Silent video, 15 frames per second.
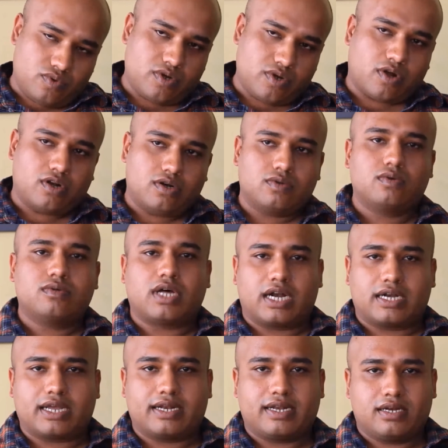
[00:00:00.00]
So in order to do
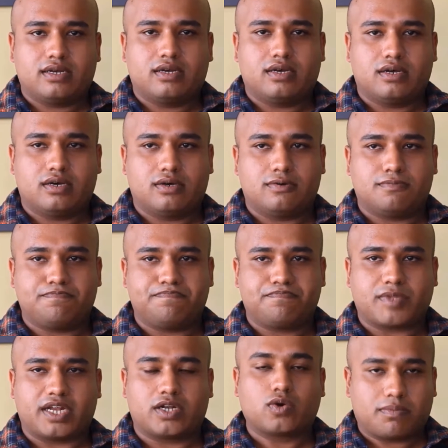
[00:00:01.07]
that,
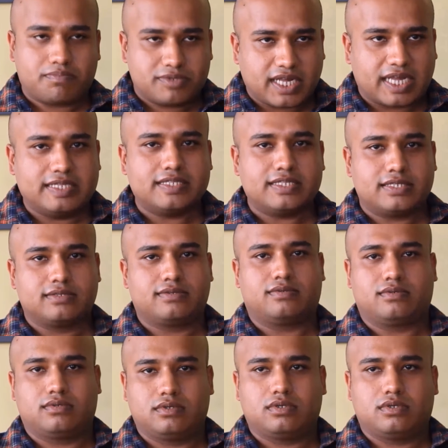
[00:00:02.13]
I took up science,
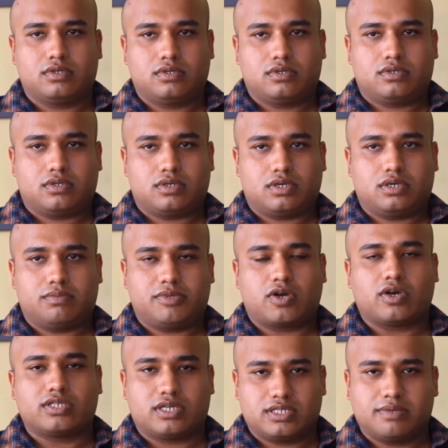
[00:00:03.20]

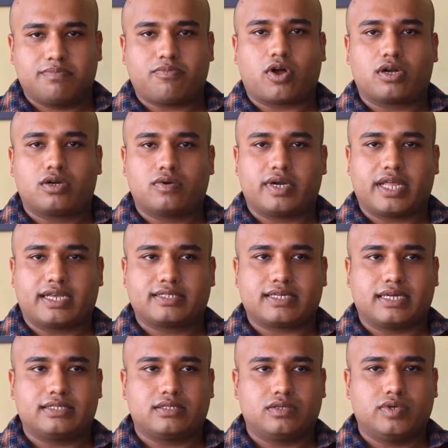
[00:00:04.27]
because it is important to take
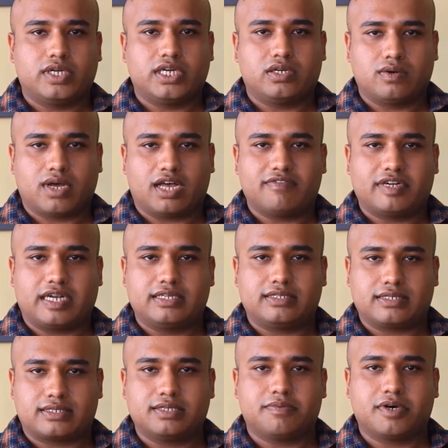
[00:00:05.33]
science. You need to have at
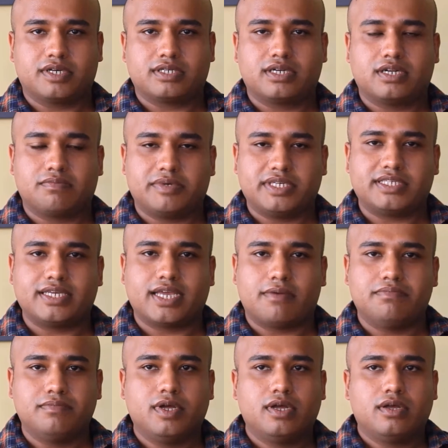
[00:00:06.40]
least 60% in
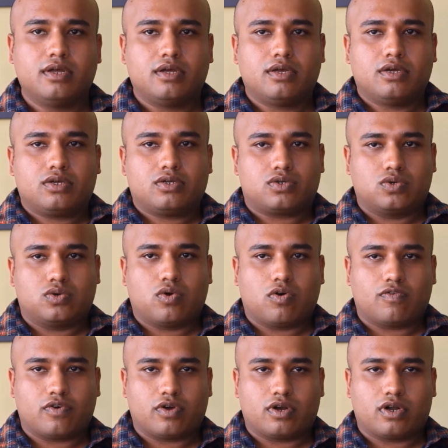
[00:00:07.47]
PCM to
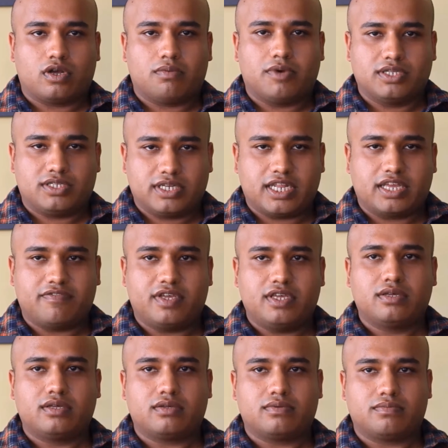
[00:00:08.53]
go for Merchant
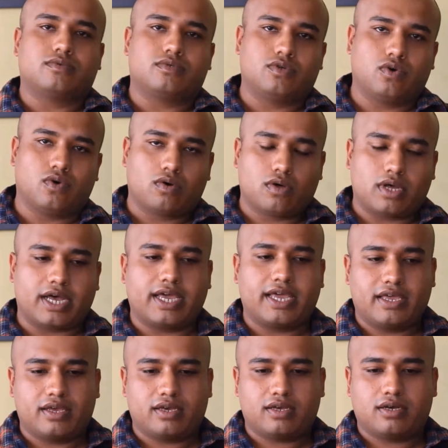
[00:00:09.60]
Navy. So I